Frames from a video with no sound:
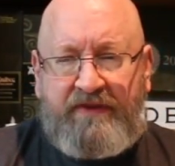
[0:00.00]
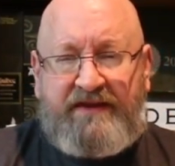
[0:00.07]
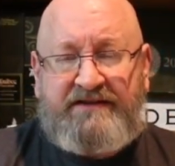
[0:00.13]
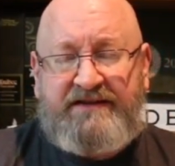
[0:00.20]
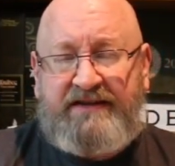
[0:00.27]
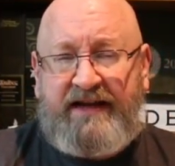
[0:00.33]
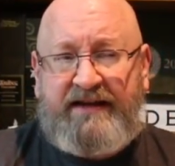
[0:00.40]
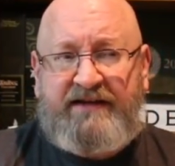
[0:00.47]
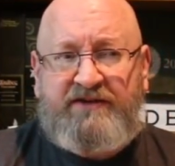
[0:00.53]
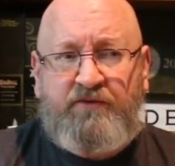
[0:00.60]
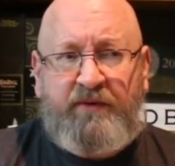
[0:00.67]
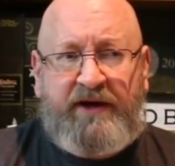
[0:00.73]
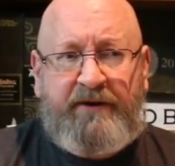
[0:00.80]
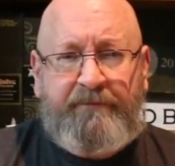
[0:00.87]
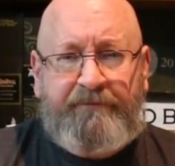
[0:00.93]
Slightly
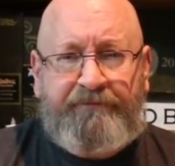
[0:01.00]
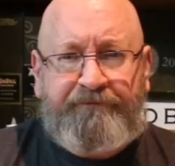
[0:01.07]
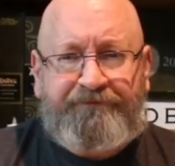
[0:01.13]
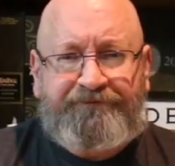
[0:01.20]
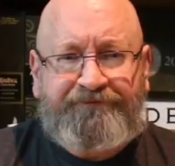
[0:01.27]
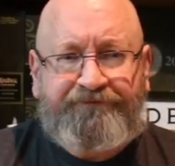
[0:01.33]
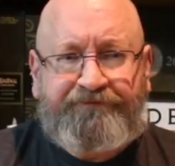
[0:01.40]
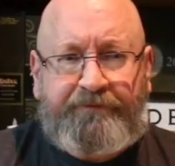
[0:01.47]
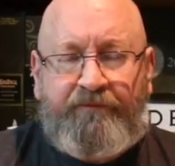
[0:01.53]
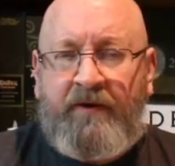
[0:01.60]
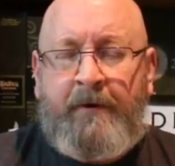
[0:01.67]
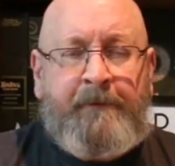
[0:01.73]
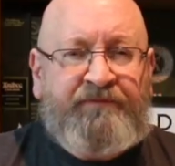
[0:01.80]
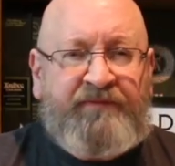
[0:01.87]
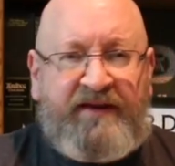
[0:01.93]
sweet.
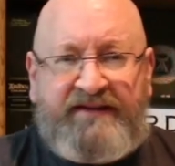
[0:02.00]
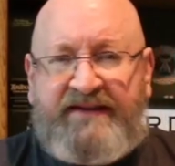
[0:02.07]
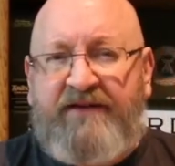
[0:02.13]
It